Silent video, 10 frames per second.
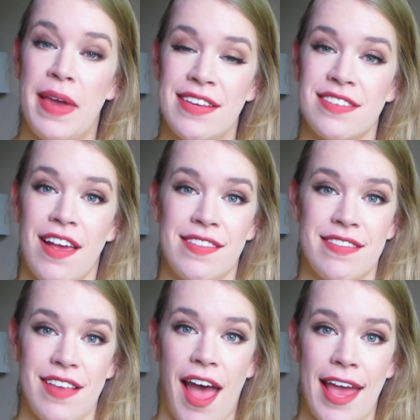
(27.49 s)
based on
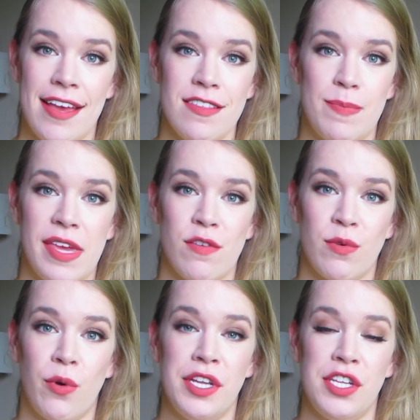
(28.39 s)
size
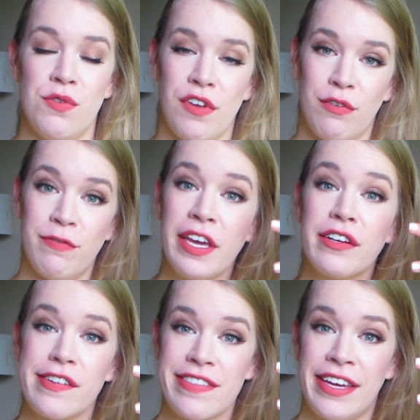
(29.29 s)
because we're going to use our fingers